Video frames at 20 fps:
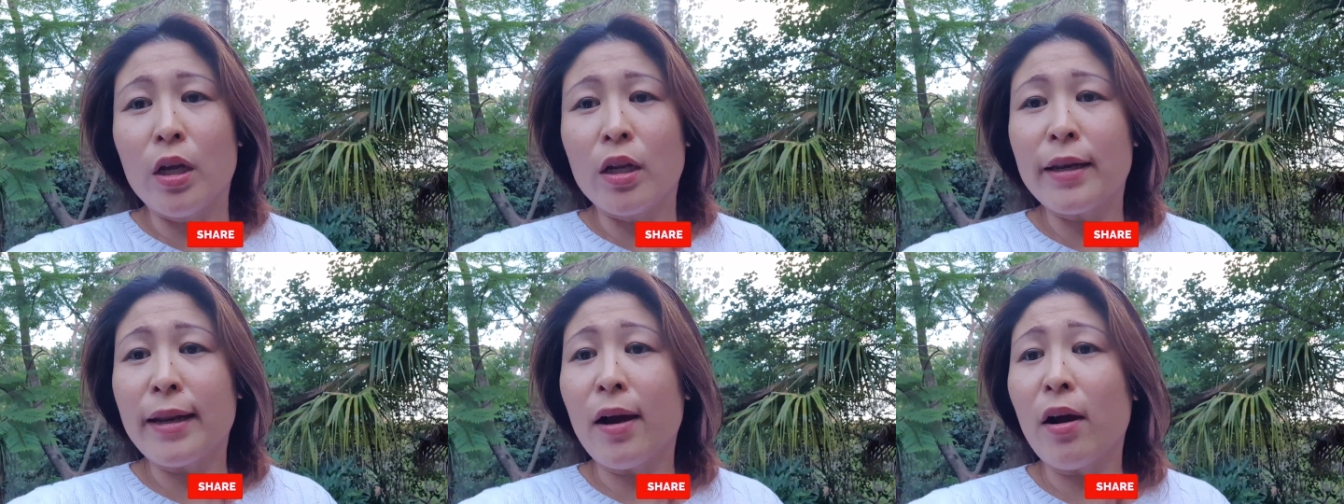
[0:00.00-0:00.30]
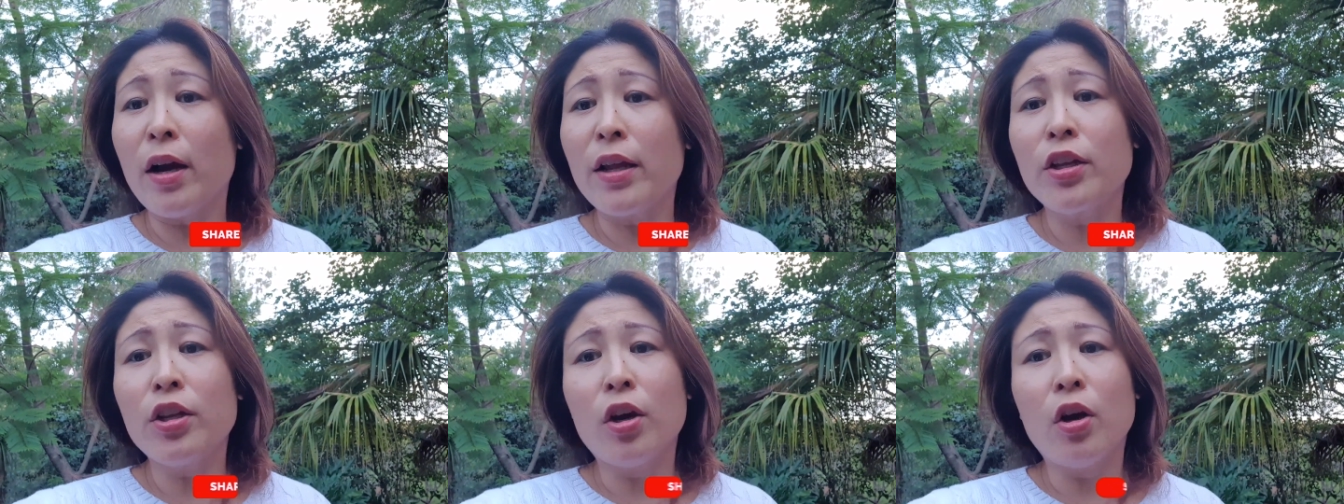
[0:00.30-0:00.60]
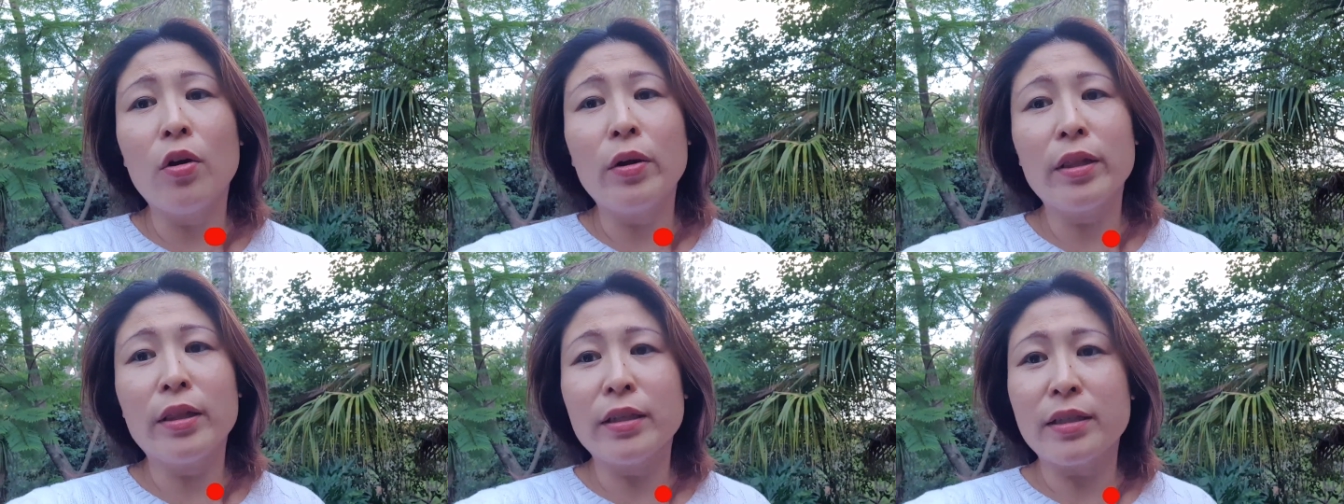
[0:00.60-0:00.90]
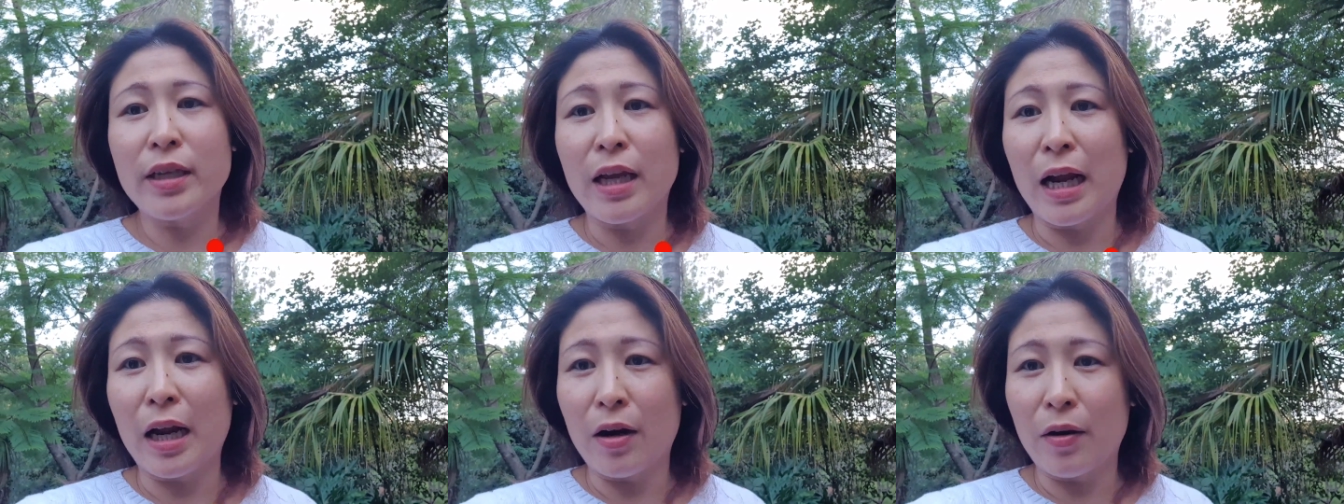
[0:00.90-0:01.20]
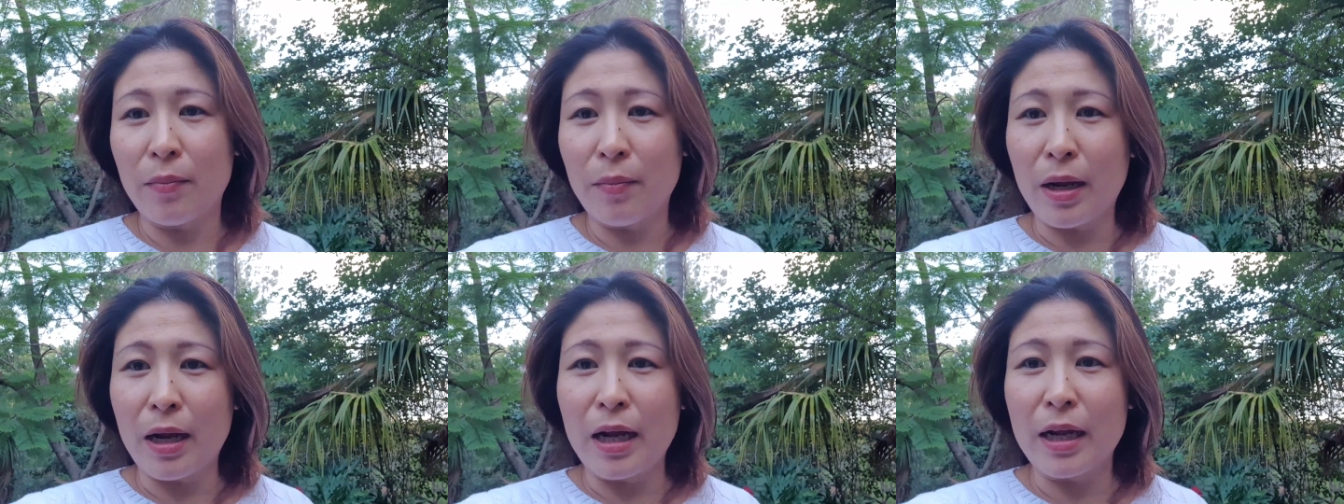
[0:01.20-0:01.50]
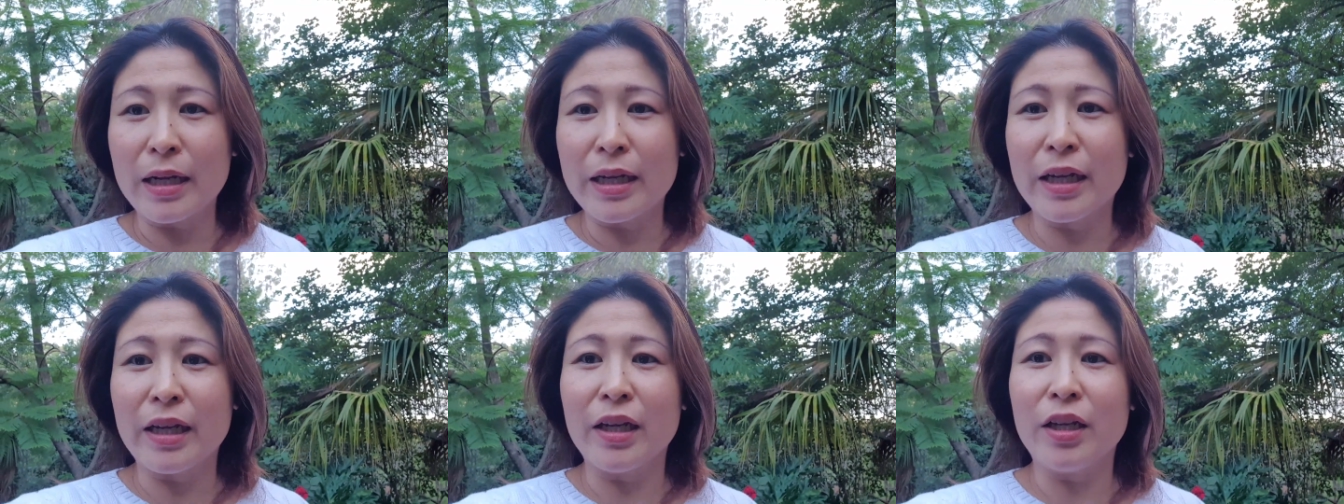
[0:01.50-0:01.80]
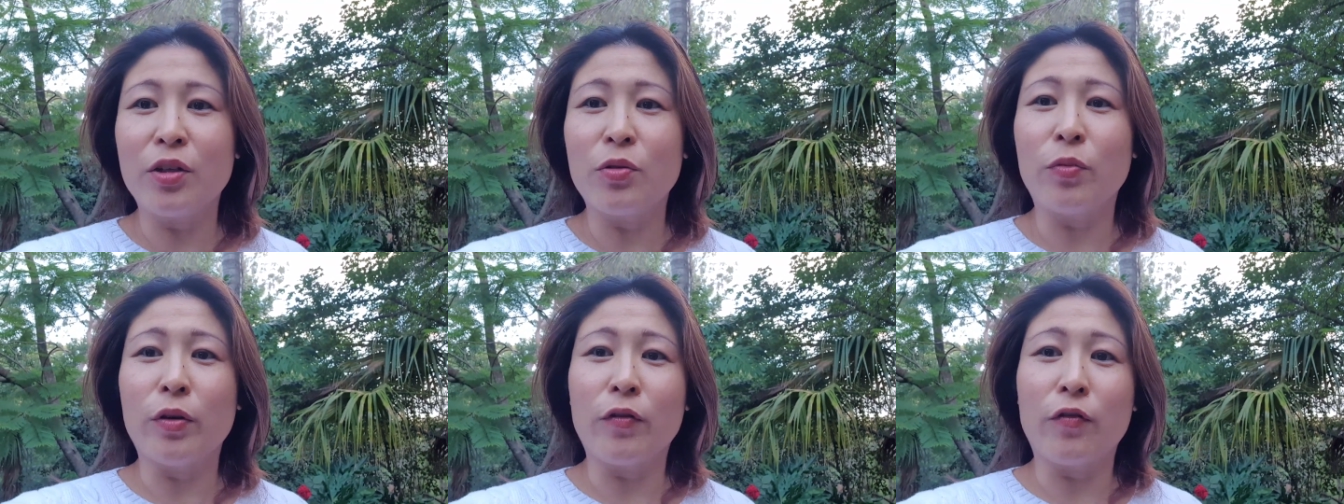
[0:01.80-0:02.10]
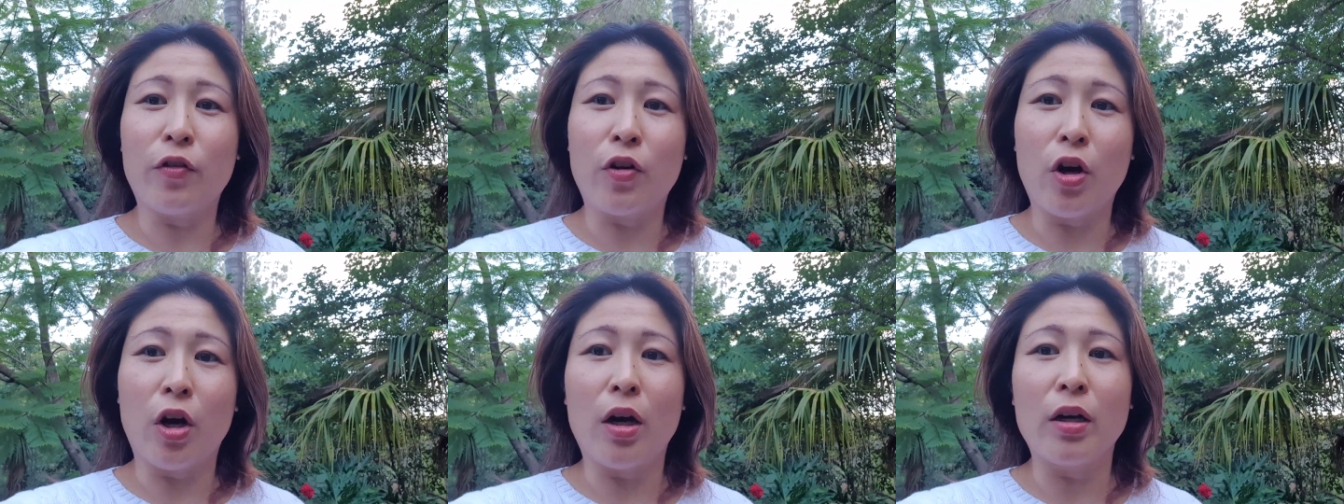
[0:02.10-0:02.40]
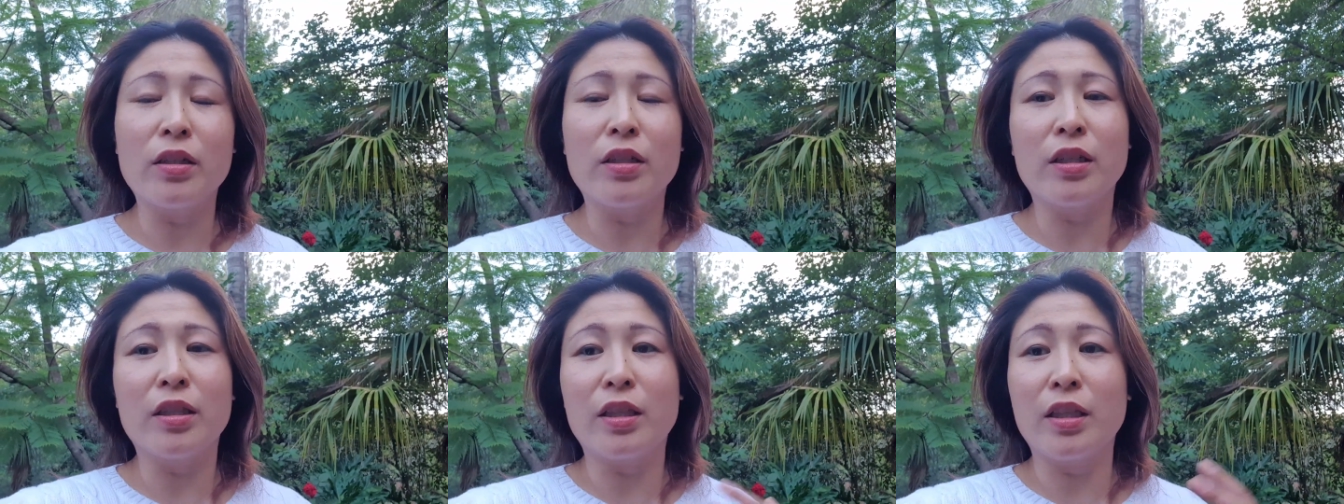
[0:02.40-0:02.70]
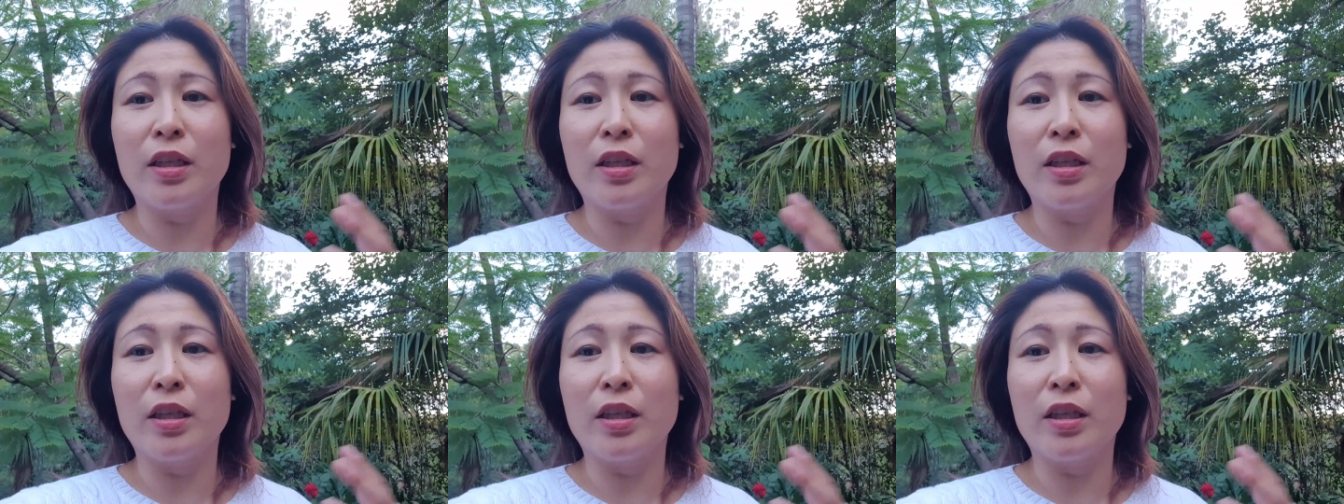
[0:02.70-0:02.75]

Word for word: now I know in this current market we've got